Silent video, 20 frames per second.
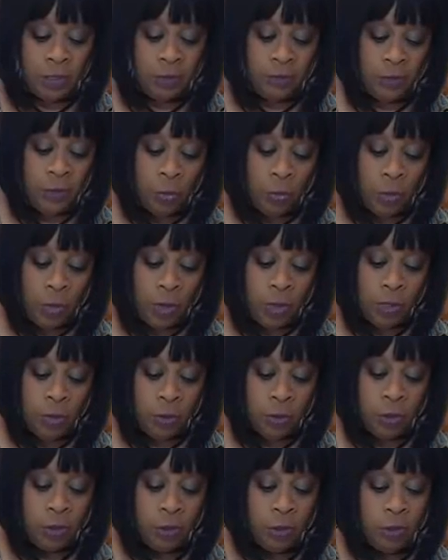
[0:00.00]
if you want.
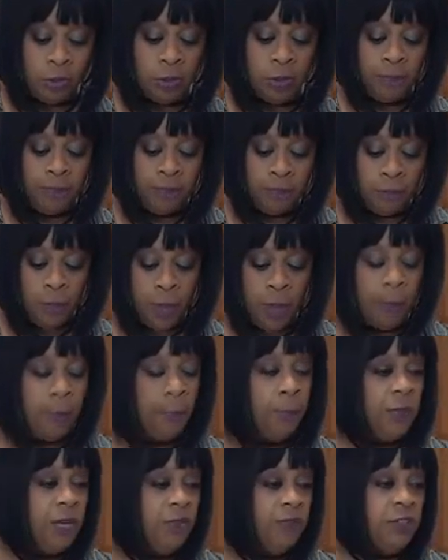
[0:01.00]
You can use
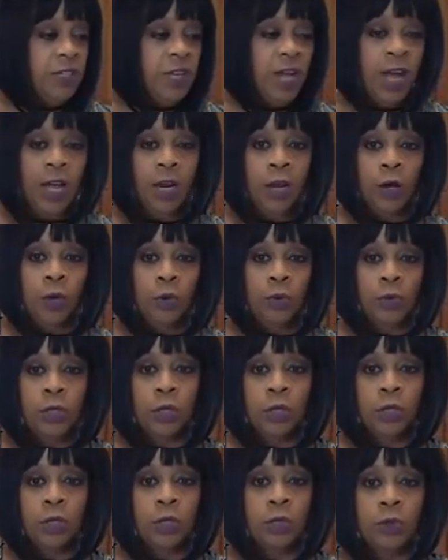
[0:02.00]
beef tallow.
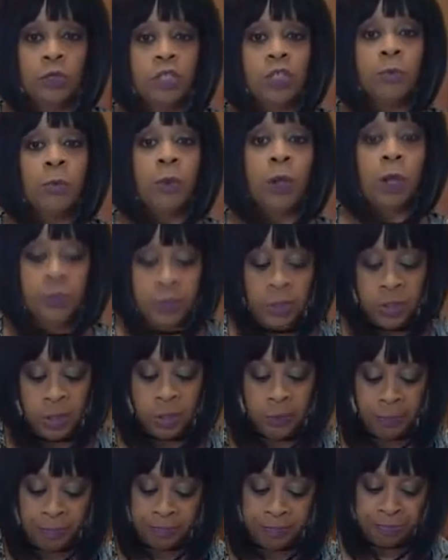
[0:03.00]
You can use
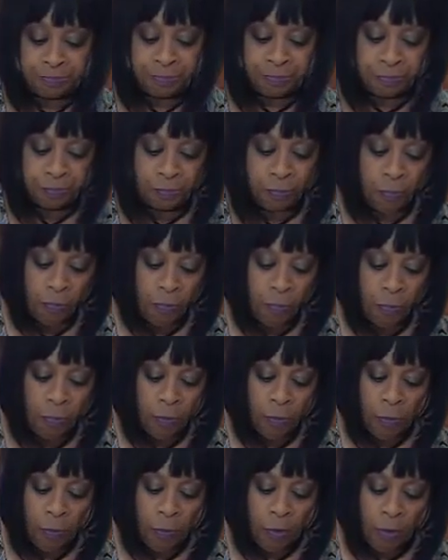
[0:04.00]
schmaltz.
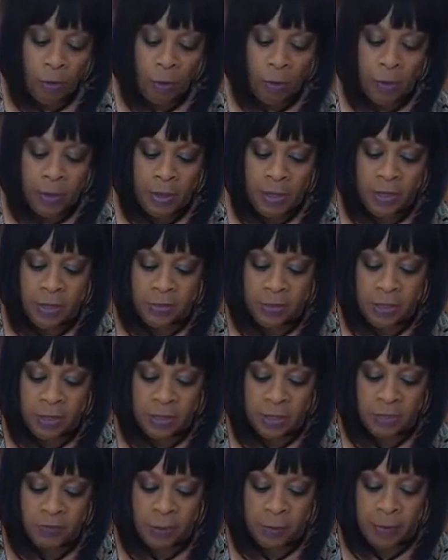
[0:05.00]
Or anything
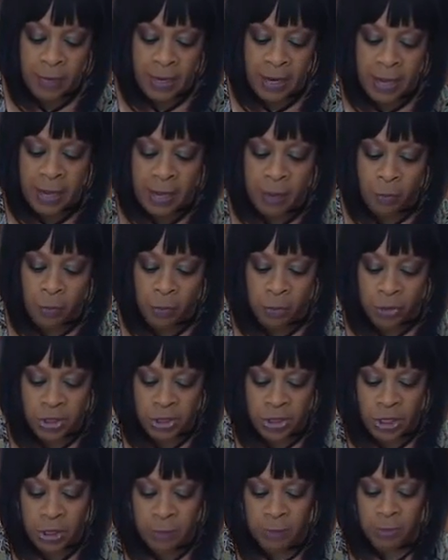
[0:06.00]
that's from a lamb or a
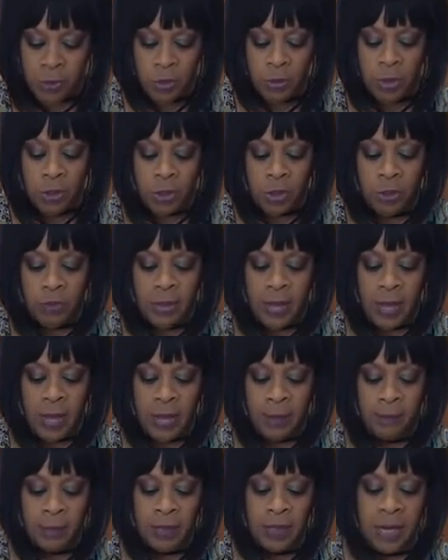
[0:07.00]
sheep, you could do
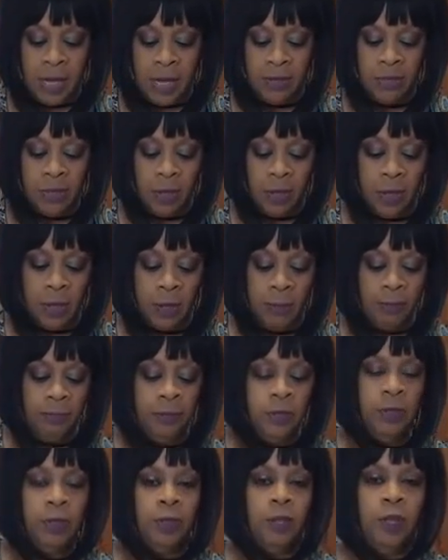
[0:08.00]
that, but not
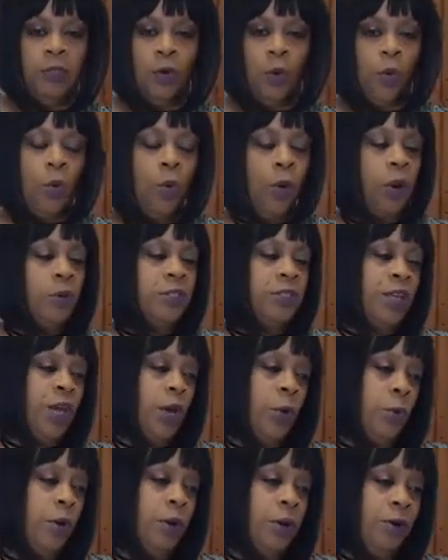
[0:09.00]
the oils
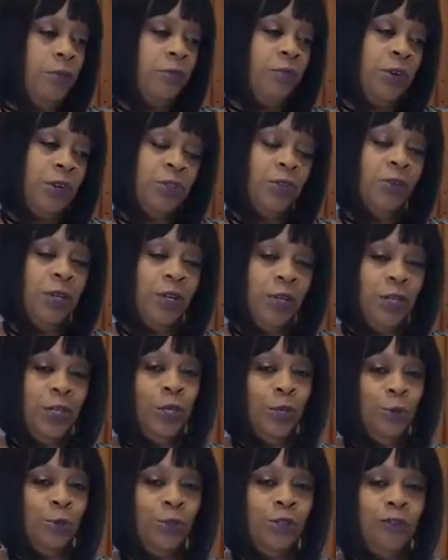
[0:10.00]
that were originally
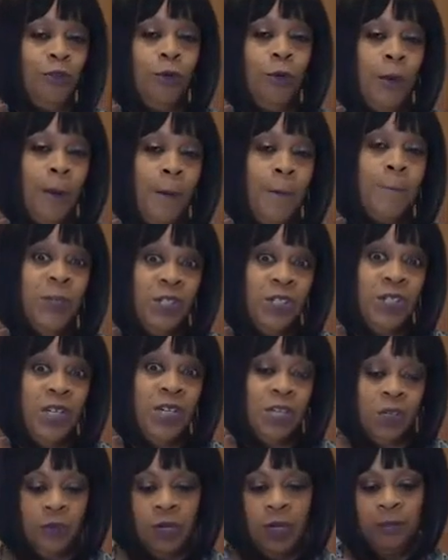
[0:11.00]
used for
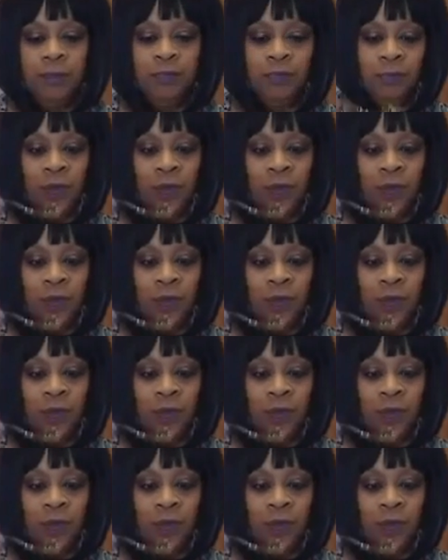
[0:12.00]
machinery.